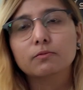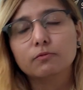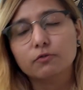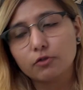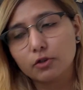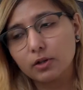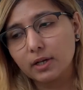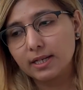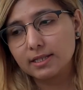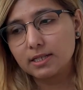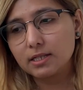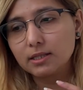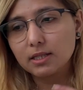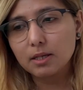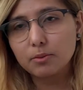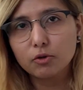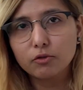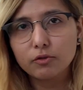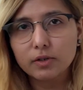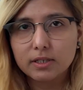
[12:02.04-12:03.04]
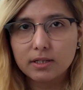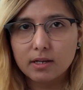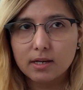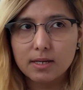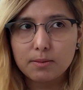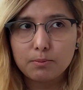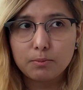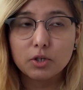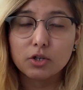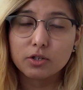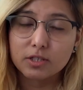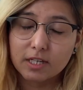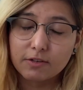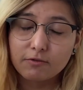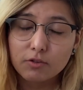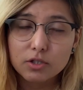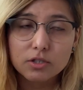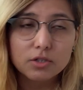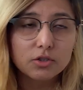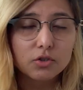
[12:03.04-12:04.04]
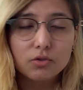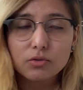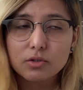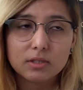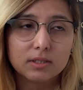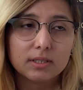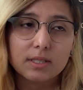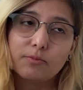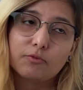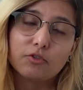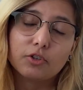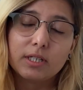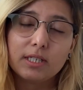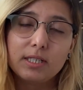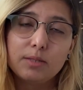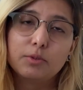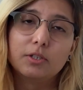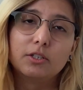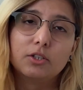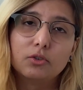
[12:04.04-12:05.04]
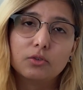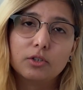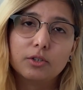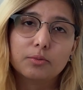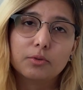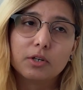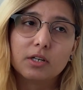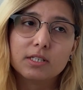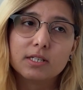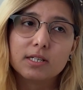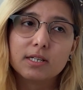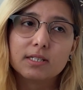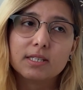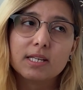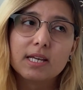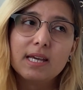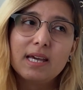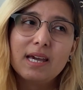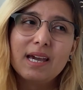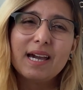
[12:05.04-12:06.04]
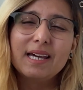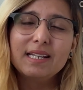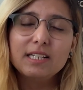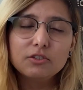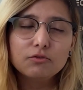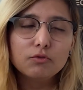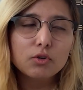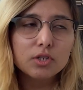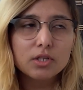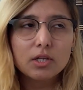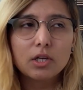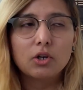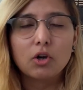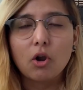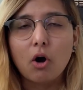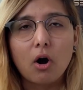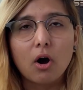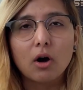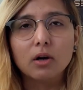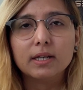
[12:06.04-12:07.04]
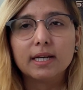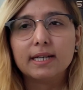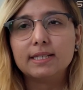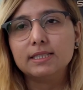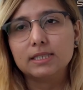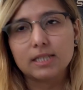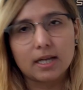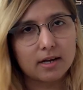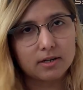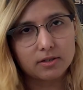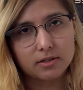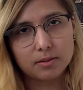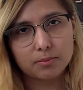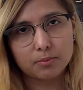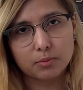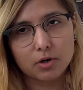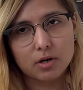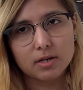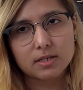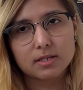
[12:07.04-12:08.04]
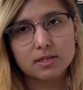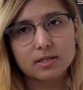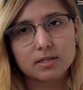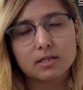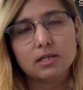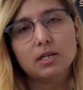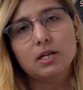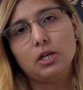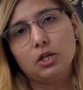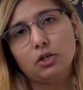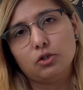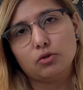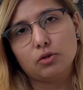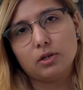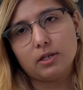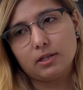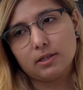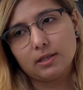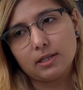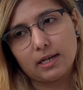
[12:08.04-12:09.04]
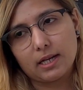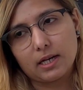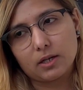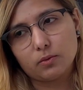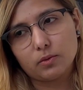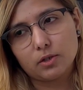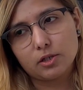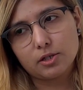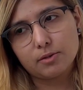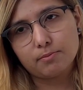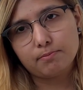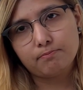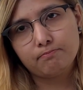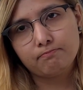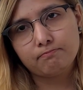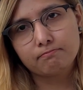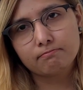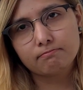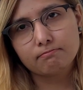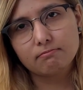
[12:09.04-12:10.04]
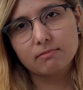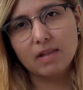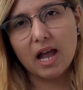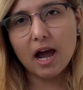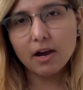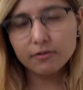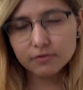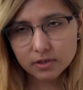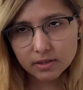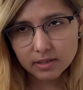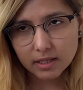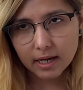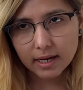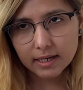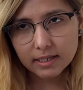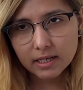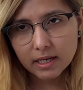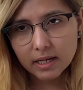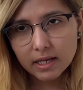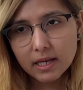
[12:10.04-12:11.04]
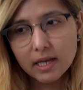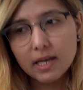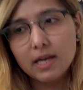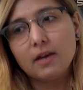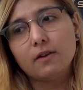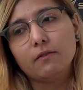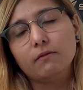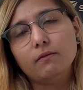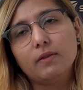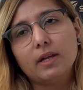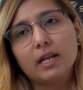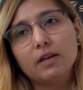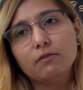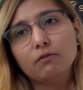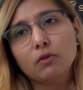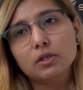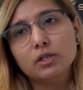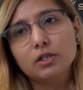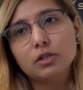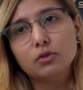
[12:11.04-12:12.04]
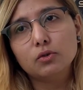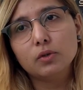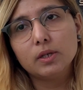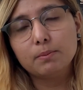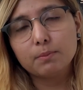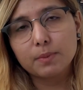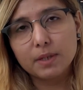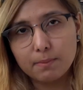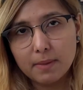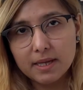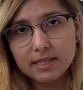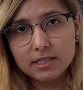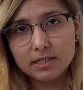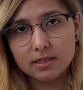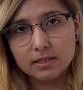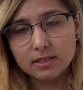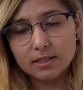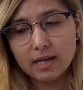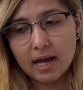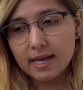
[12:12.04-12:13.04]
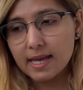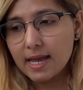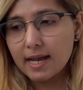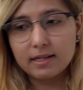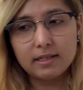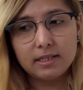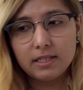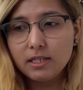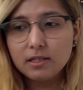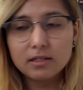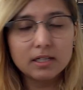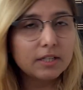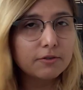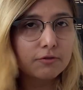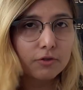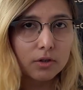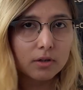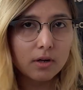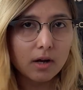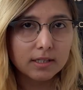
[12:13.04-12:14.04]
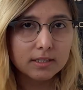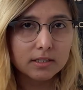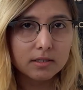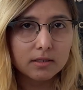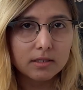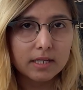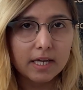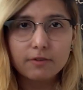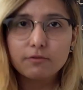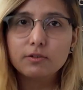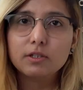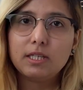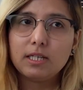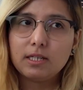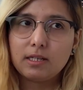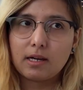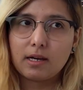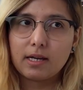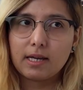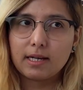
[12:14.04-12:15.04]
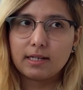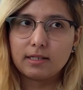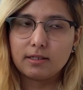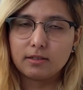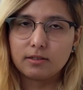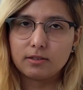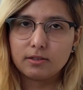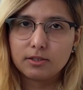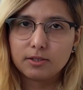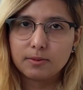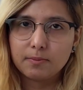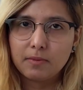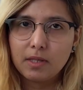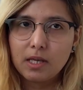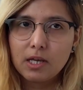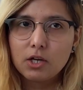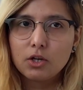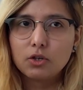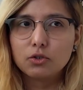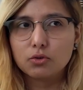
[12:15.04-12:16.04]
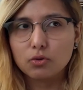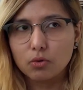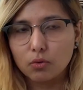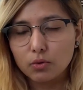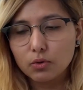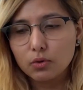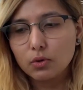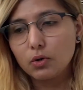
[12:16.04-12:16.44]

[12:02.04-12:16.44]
forgetting them over time because I wasn't using them for any particular projects, and it was a long and tiresome process to learn the language. After that, when I wanted to implement it, I had nearly forgotten everything I had learned. So,